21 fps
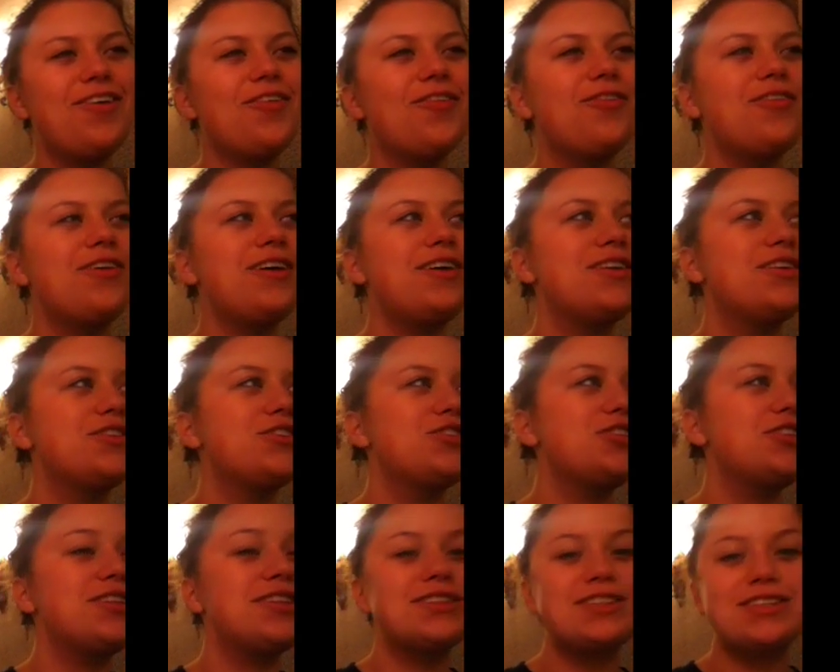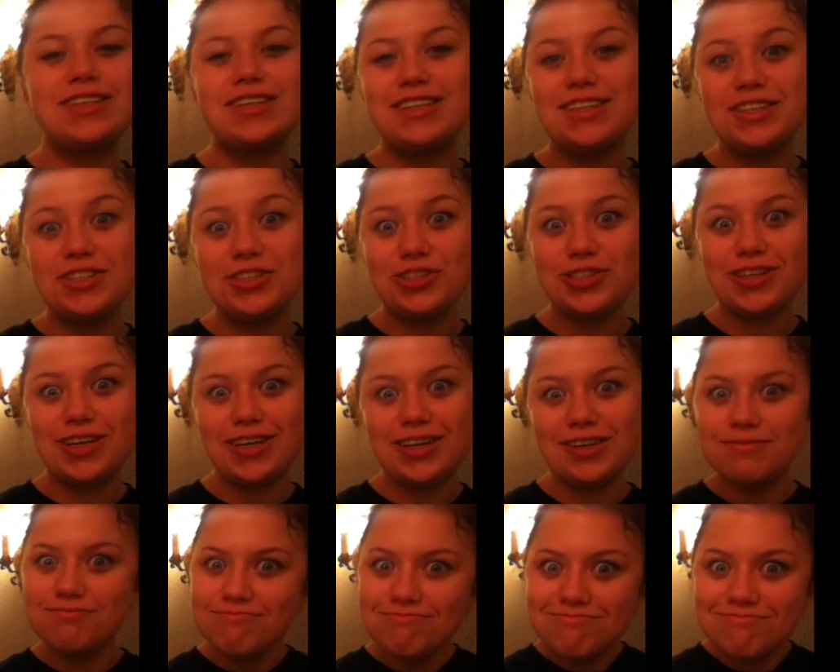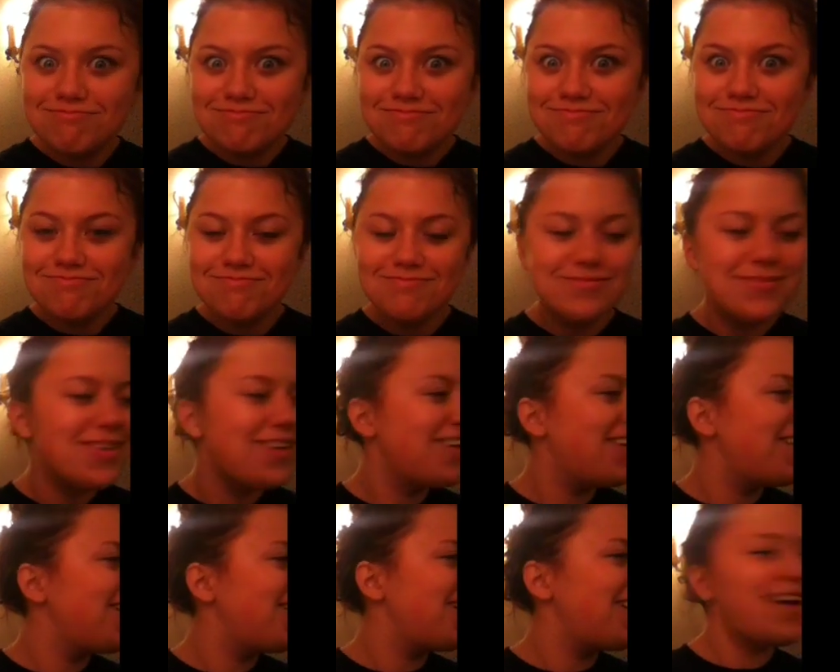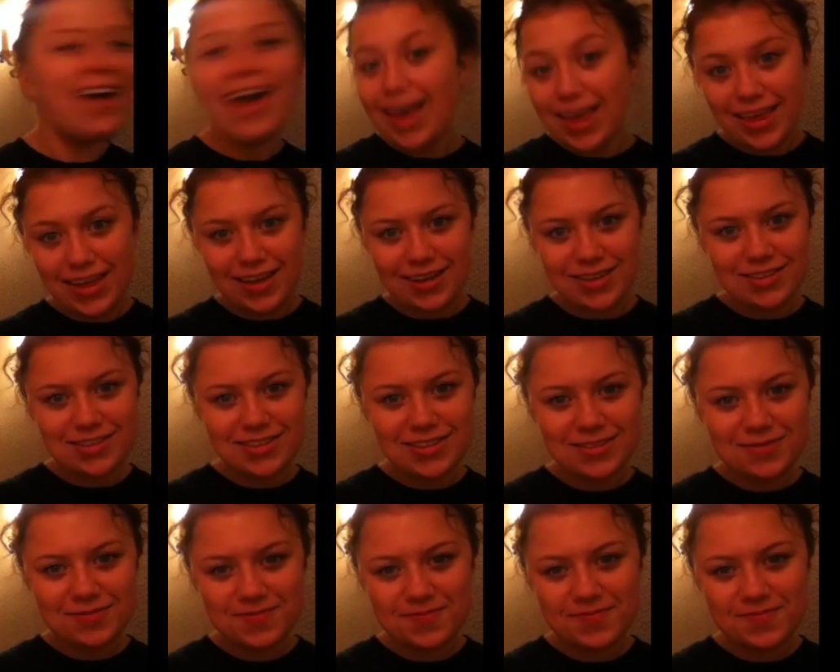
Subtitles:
when she is conditioning. And